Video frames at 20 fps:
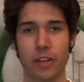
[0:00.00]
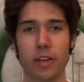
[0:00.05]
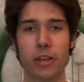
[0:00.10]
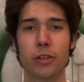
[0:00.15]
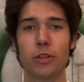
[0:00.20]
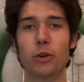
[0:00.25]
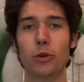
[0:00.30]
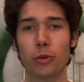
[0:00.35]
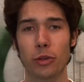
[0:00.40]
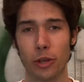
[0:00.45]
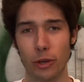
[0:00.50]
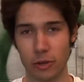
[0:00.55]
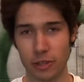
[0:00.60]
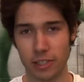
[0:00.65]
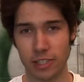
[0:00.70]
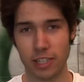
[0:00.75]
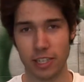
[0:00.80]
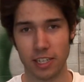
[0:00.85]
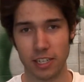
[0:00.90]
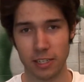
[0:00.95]
You'll notice
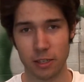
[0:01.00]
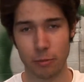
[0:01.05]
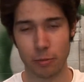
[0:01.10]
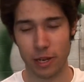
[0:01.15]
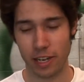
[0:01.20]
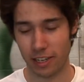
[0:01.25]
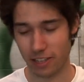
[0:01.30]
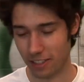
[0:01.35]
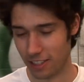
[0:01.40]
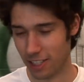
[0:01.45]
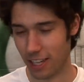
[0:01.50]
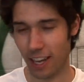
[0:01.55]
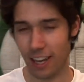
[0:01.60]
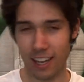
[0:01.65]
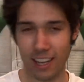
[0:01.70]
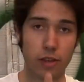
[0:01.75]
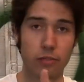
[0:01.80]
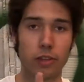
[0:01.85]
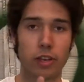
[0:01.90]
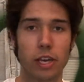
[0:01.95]
it in your pants.
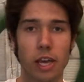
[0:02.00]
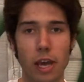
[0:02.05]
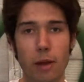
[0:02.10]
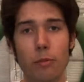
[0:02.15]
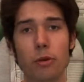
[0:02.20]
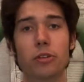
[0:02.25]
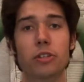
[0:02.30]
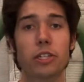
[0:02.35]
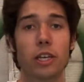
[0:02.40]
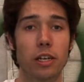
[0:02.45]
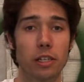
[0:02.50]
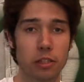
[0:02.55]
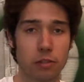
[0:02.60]
And the camera does